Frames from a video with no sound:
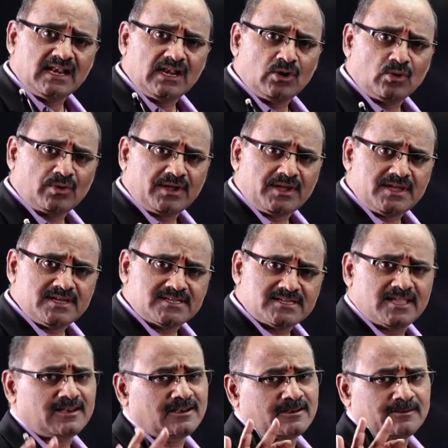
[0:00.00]

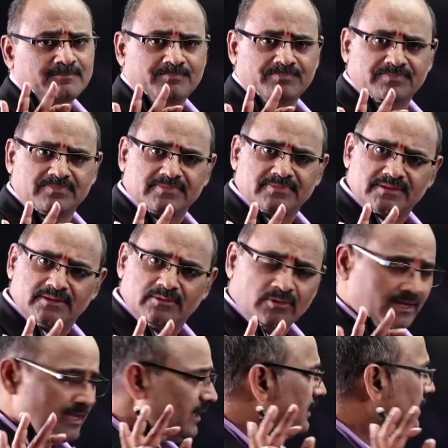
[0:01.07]
location.
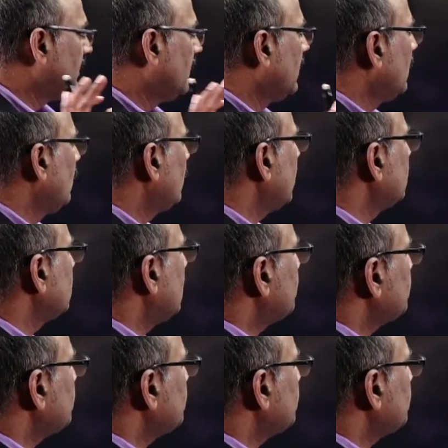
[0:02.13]
Okay? Look at the